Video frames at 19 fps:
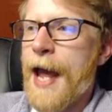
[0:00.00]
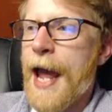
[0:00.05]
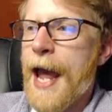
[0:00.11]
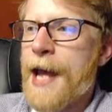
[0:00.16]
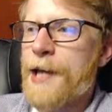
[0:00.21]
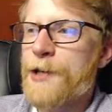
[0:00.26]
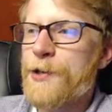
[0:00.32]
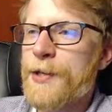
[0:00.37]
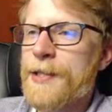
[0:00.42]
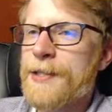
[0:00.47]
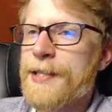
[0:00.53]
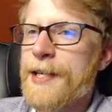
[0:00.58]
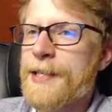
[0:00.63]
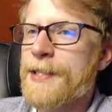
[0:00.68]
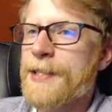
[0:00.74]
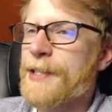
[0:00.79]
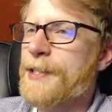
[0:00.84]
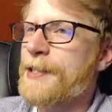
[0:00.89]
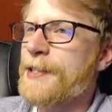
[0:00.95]
Adrian
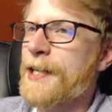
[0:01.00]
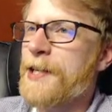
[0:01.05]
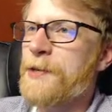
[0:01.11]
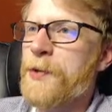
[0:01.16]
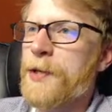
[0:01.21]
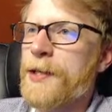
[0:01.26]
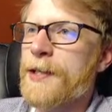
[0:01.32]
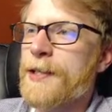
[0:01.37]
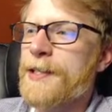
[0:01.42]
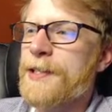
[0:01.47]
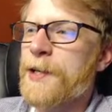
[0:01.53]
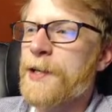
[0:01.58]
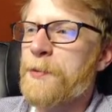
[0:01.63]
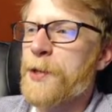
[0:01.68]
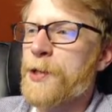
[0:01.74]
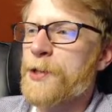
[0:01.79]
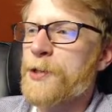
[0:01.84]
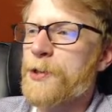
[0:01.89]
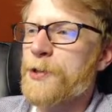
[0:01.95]
says he's seen one of these
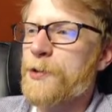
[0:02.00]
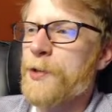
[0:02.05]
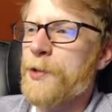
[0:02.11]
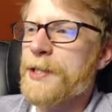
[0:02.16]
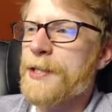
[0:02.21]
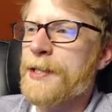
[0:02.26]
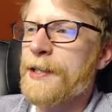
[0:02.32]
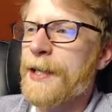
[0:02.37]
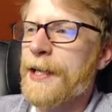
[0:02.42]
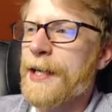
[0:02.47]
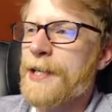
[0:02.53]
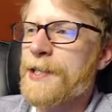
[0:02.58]
commercials recently.